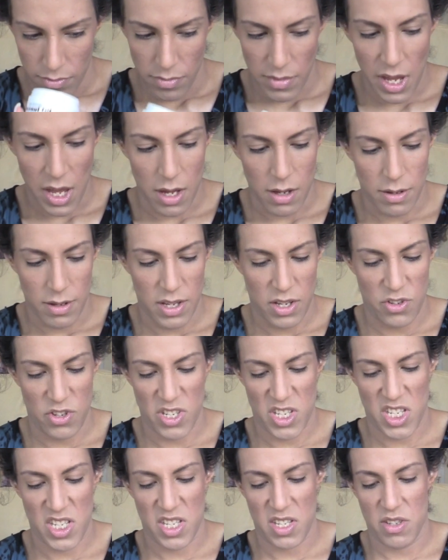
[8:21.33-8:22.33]
Yeah, and
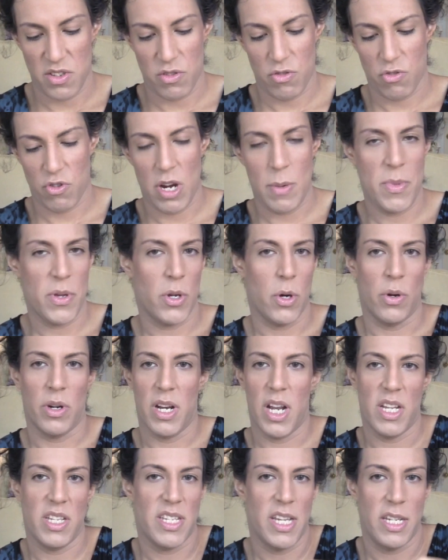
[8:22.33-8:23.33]
just creamy
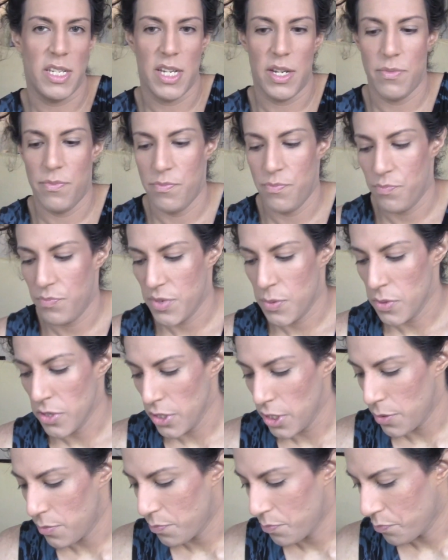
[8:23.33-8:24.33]
coconut scented. Smells
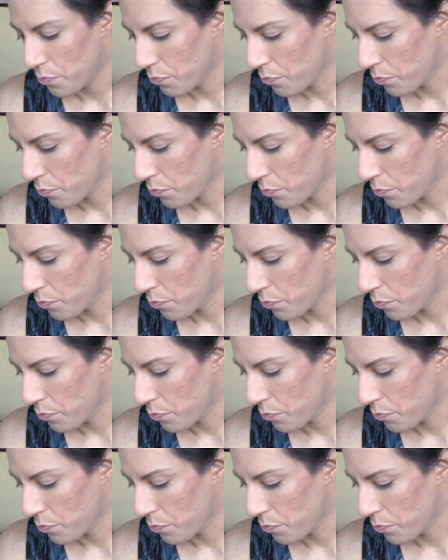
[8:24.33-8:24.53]
good.